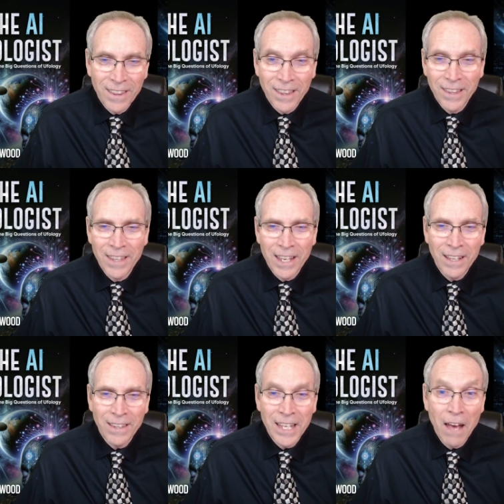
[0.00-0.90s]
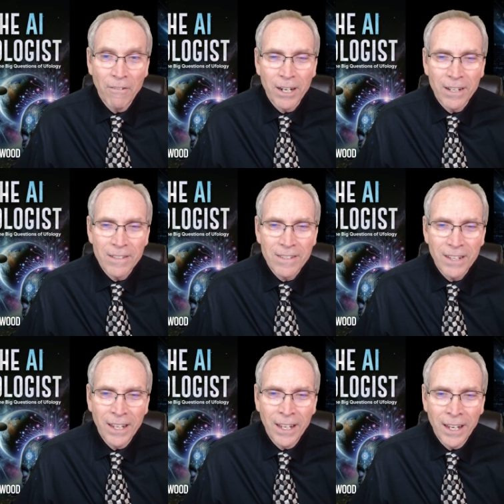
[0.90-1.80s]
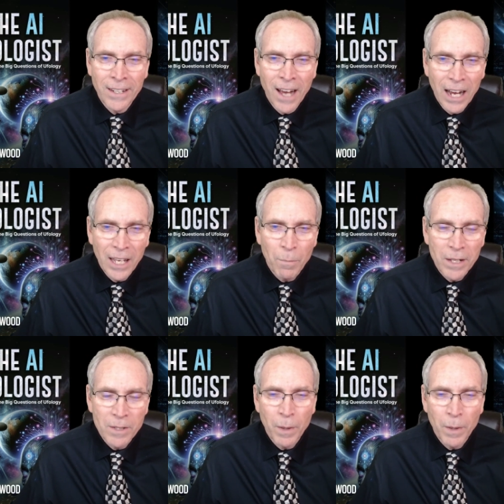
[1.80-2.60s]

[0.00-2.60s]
the evidence in documents.